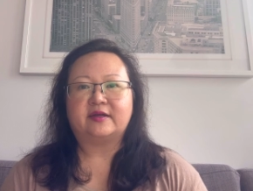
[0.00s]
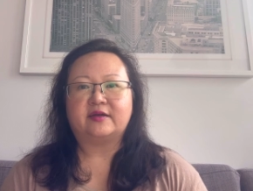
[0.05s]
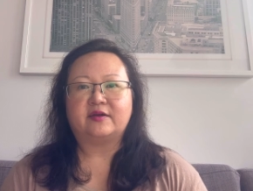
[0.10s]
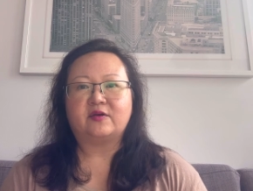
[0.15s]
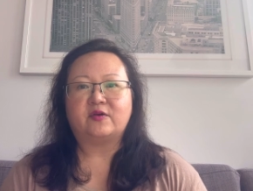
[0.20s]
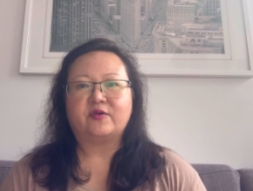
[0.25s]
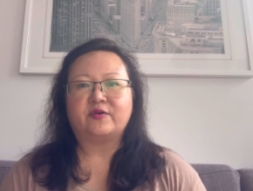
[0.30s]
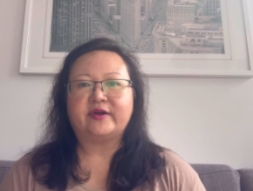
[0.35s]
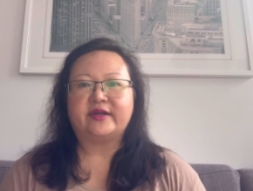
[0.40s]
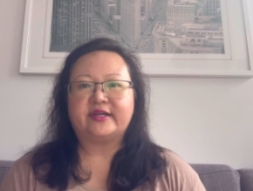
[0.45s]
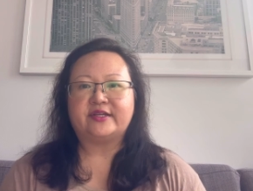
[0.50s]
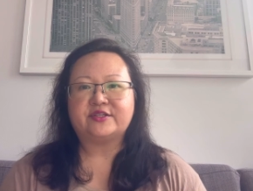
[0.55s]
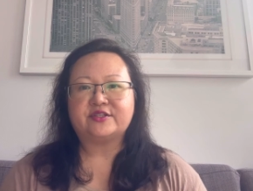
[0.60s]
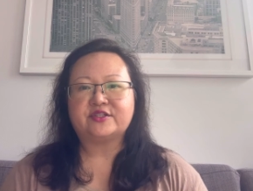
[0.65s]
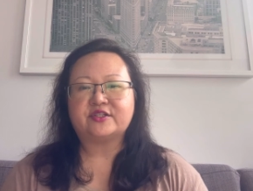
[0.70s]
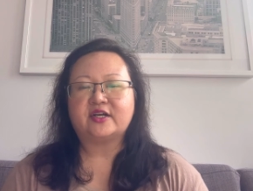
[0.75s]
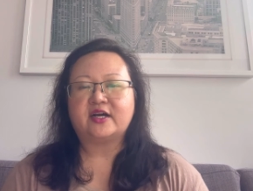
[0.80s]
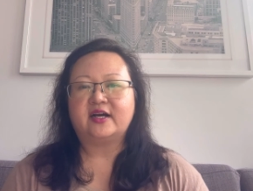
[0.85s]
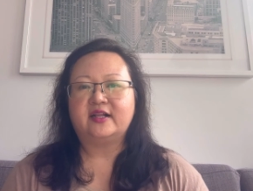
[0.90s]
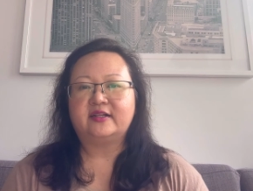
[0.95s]

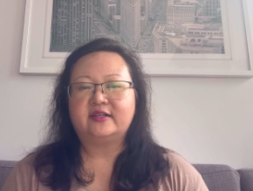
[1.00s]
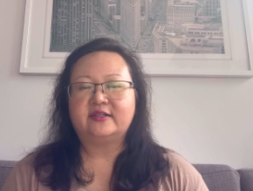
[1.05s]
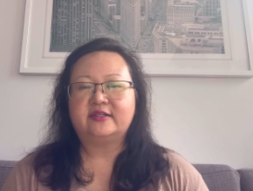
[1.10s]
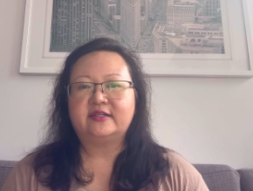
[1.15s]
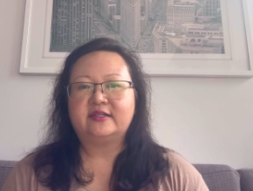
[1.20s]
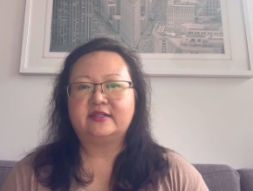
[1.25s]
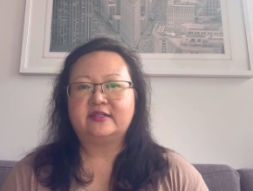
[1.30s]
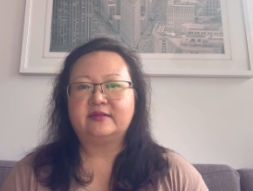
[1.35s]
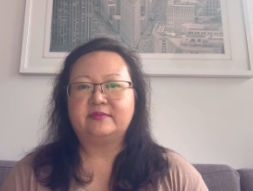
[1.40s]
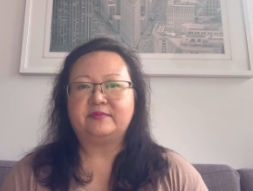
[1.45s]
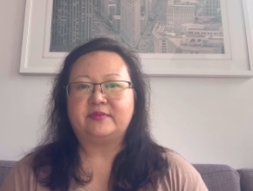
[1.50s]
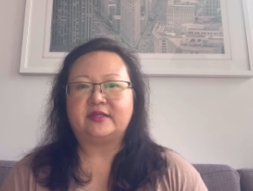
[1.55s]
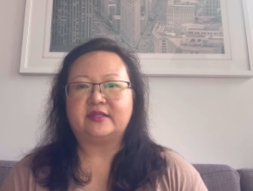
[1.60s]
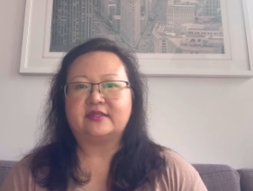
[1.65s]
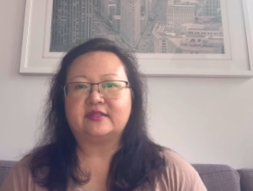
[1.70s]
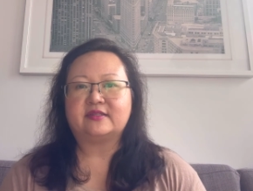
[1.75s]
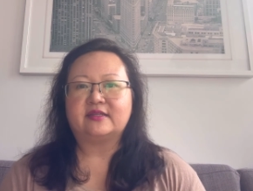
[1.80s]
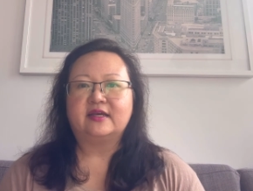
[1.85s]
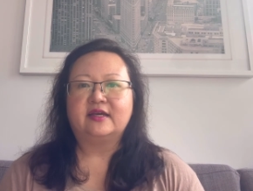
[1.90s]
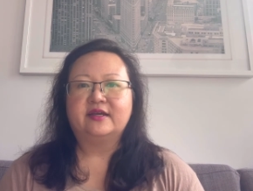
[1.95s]
orange colored, a bit
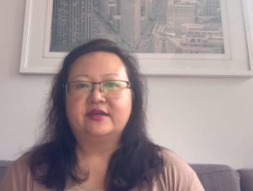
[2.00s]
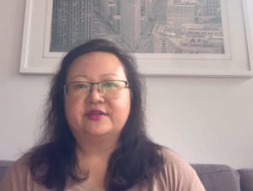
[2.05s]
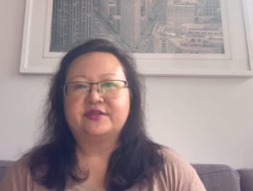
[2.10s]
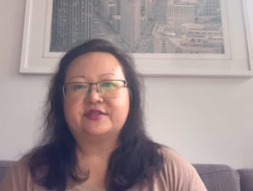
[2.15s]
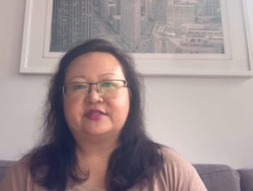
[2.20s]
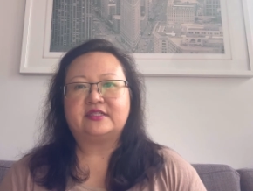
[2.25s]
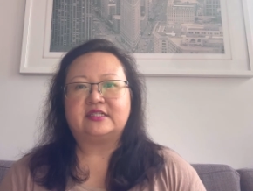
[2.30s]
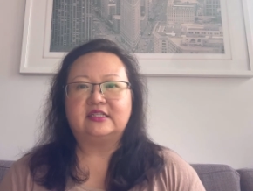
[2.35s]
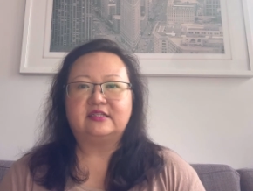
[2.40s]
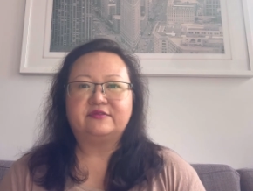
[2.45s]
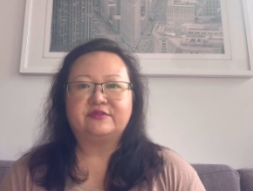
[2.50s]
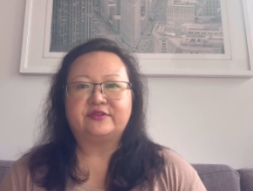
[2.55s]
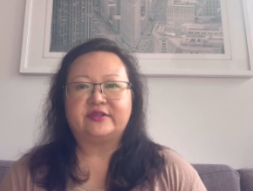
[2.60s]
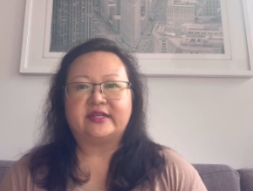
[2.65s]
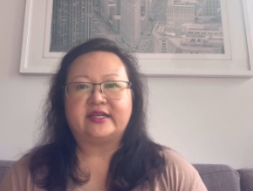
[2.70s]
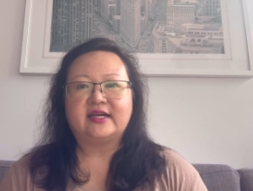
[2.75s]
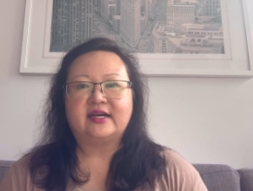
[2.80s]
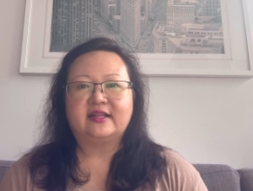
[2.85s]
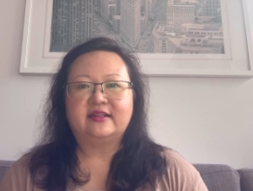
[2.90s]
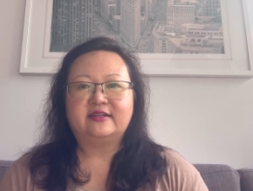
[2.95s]
silvery
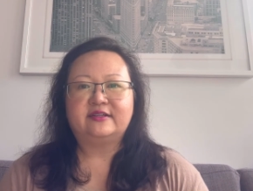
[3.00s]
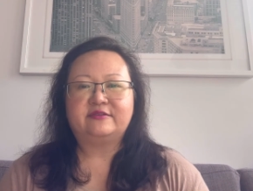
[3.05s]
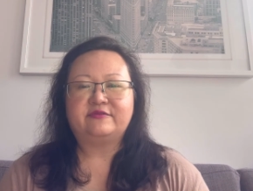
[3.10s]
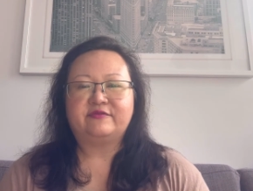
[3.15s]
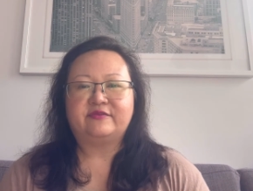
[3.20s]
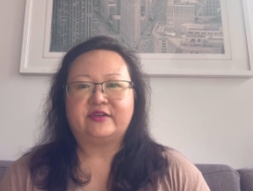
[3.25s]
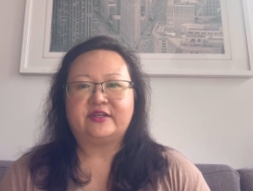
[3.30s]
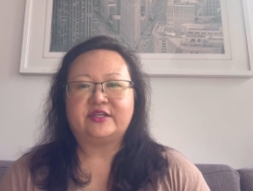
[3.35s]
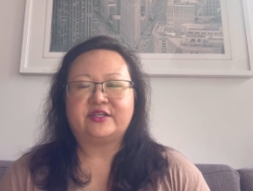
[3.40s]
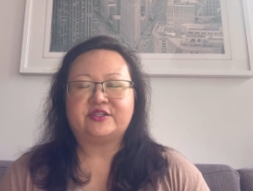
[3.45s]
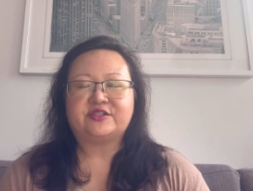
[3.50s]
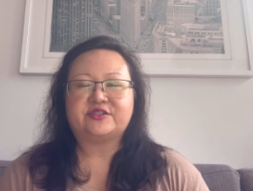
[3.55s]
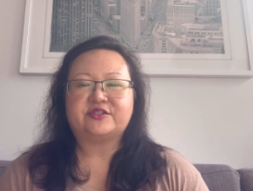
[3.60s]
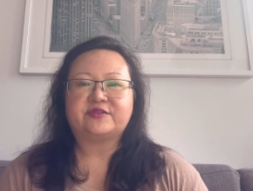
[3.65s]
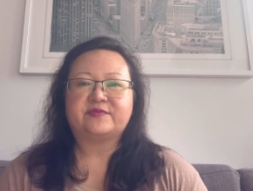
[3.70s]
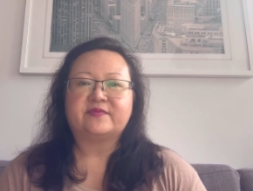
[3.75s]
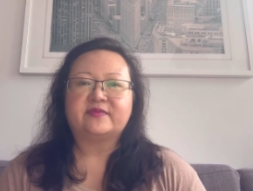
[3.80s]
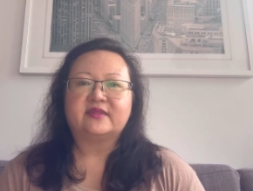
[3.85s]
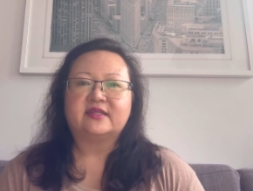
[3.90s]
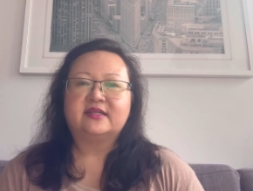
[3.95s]
colored fish.